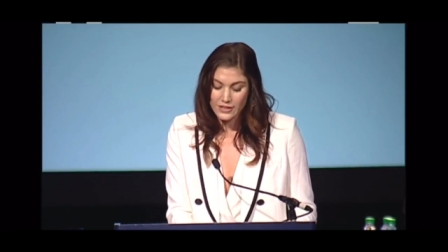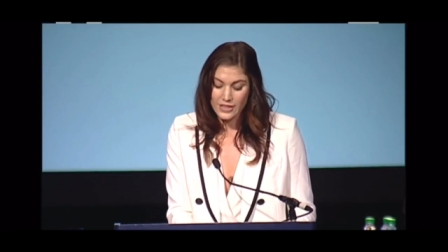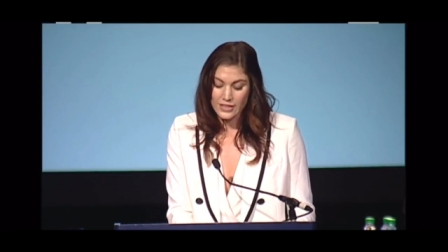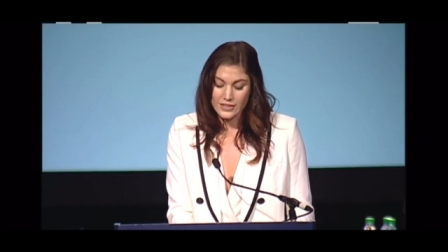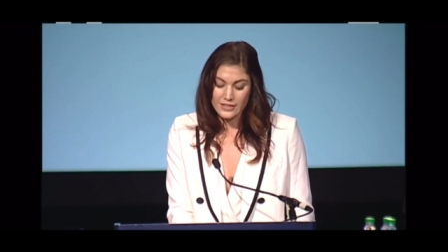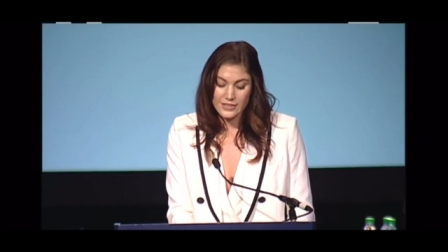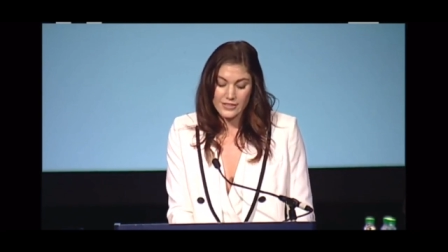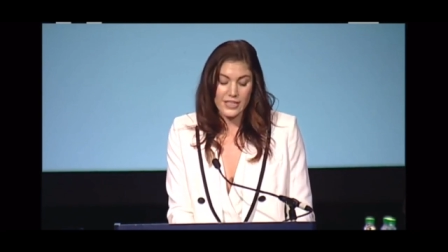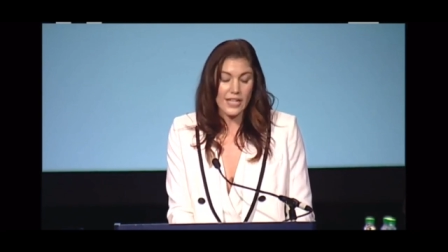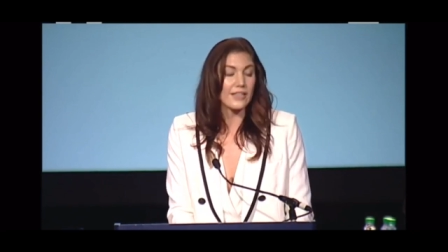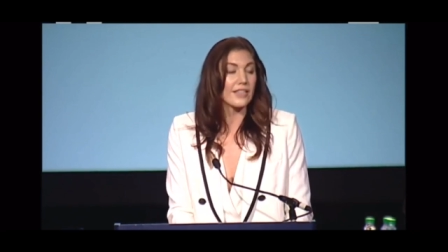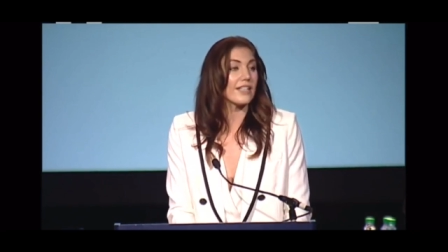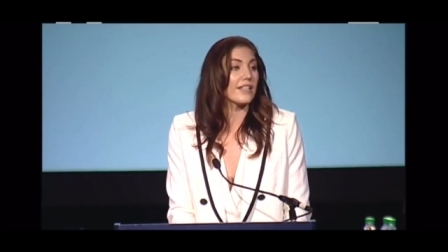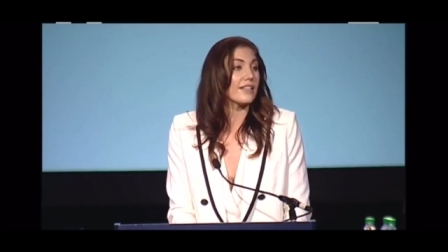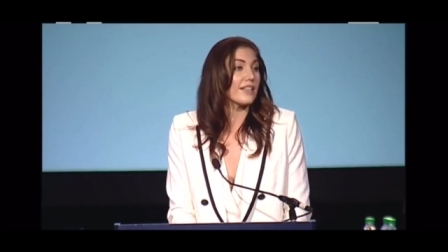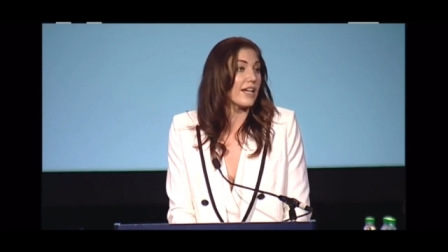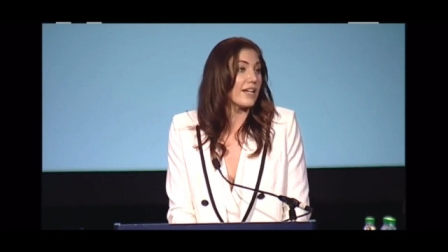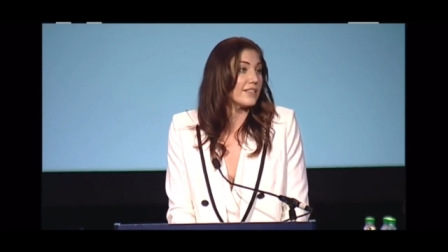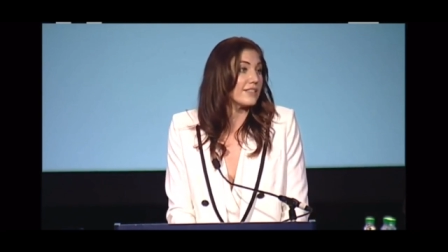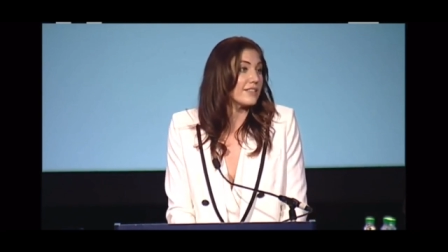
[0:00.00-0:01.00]
that is
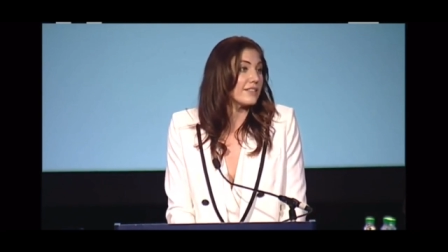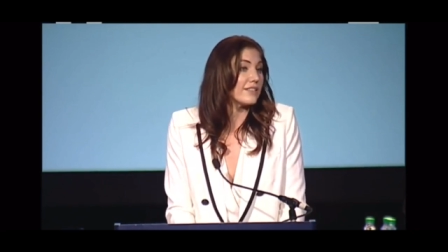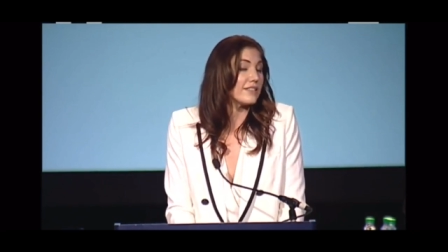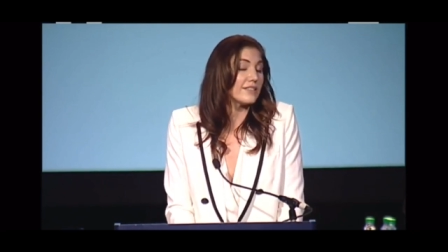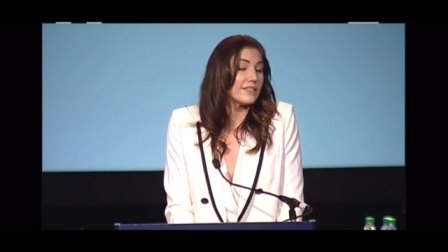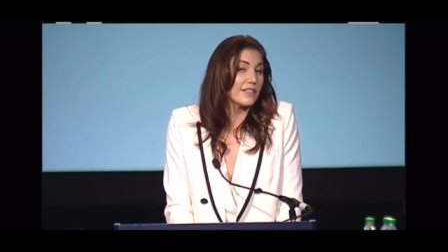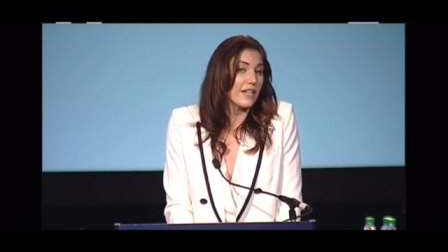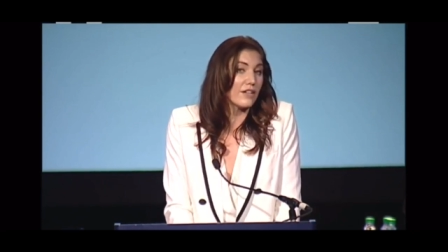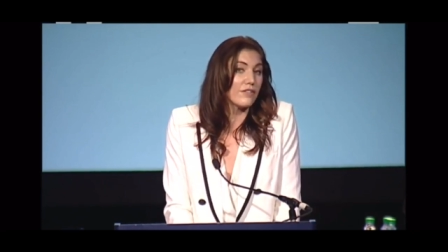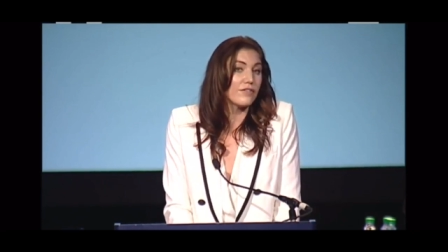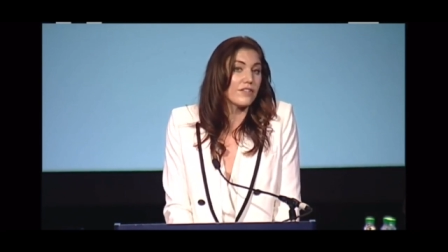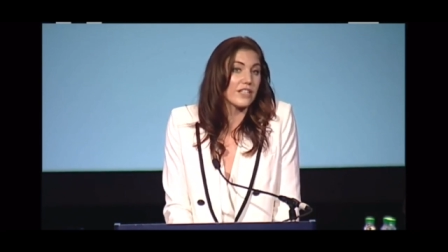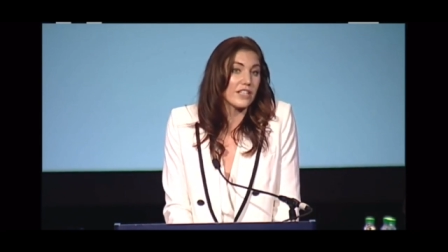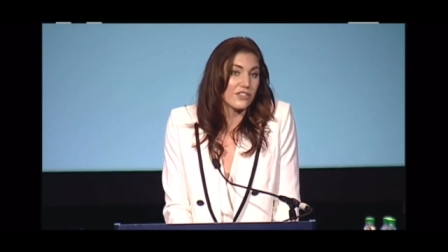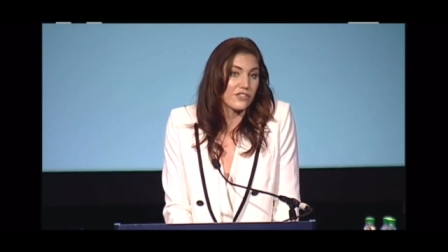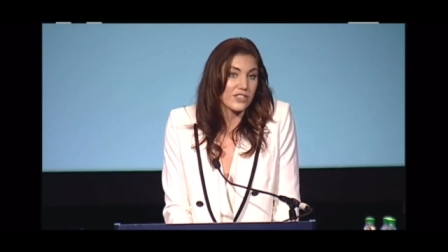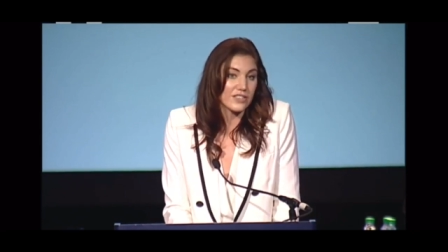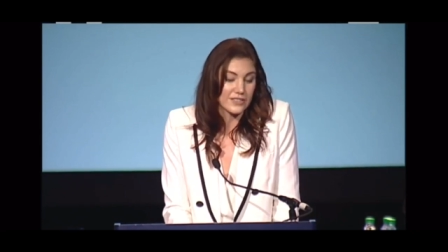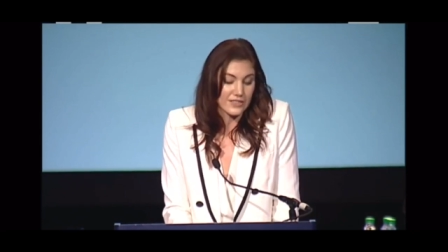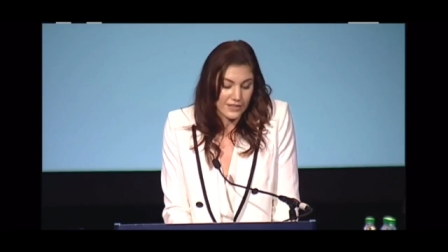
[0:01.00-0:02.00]
nothing less than
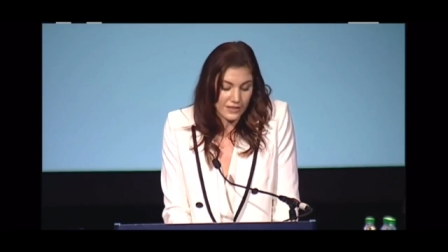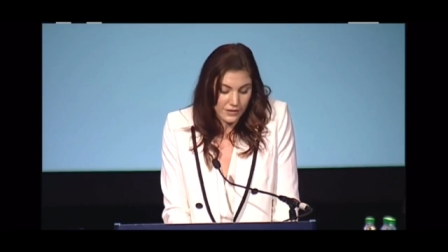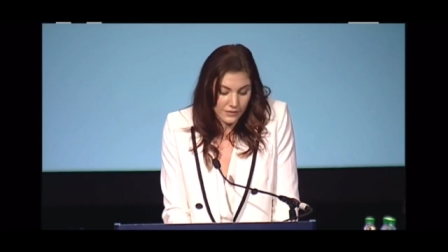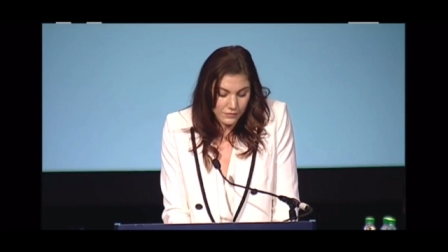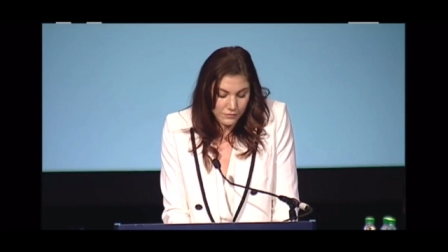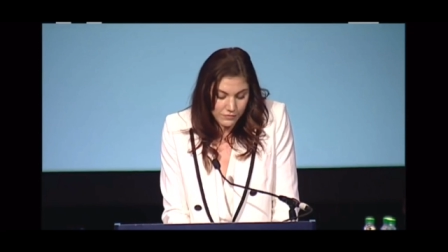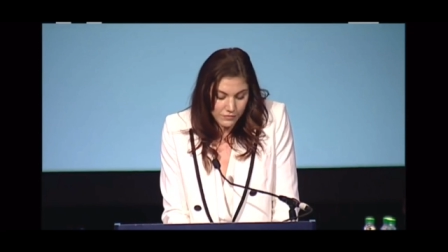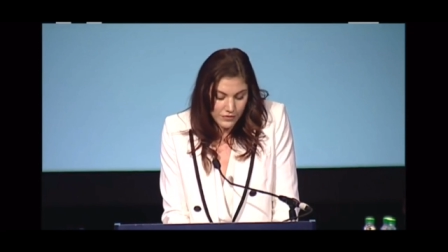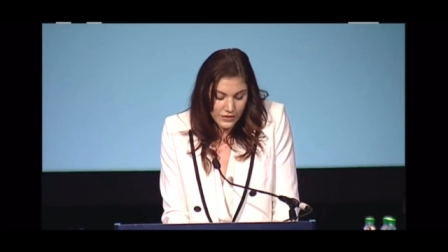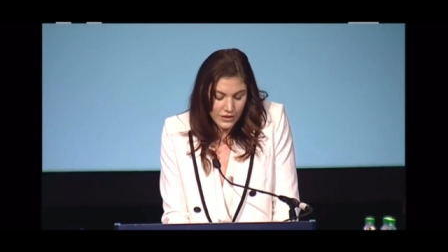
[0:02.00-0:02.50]
self-interested.